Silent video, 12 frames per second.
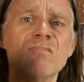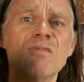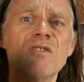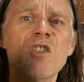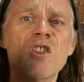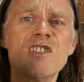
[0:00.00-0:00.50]

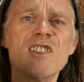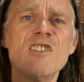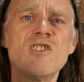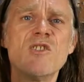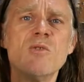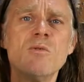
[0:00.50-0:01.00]
Not
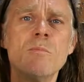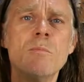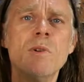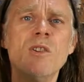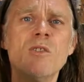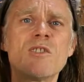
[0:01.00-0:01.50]
essential,
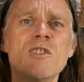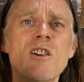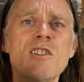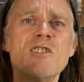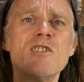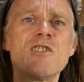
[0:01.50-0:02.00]
but it looks
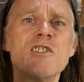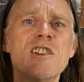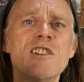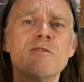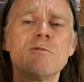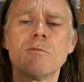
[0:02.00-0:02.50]
nice, doesn't
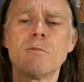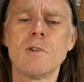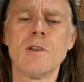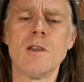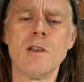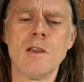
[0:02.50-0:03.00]
it?
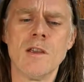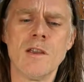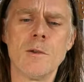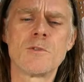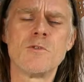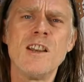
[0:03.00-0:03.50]

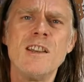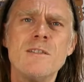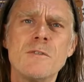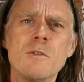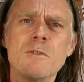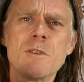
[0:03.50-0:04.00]
It was really
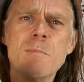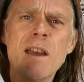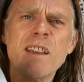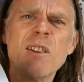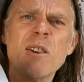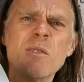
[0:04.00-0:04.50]
difficult to
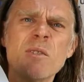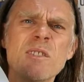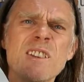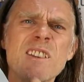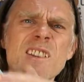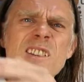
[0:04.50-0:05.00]
make though,
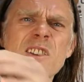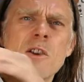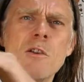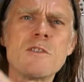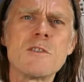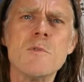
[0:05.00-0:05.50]
to get these
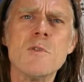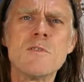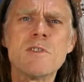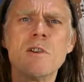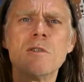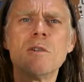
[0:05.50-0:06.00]
curves smooth.
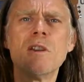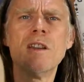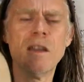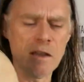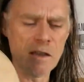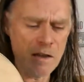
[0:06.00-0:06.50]
So,
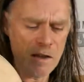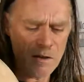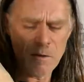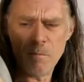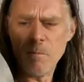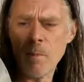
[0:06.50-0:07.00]

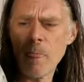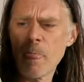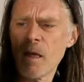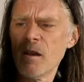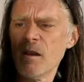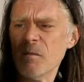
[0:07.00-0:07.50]

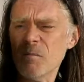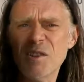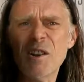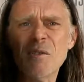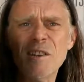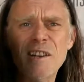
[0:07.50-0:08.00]
but you
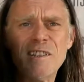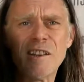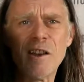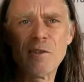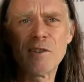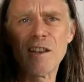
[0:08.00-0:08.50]
don't need to
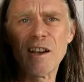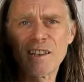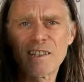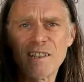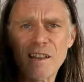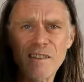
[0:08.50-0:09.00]
go to that
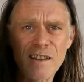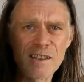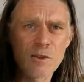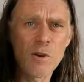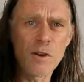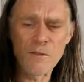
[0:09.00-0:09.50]
extent. That's
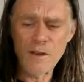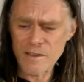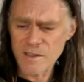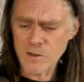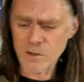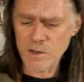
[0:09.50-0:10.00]
quite a
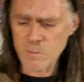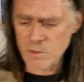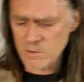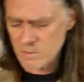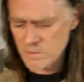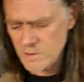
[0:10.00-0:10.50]
fancy looking one.
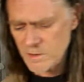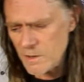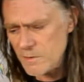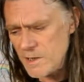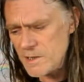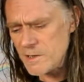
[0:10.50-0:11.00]
You
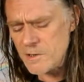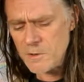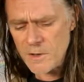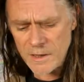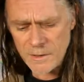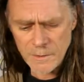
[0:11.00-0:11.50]
don't need to do
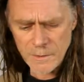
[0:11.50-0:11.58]
that.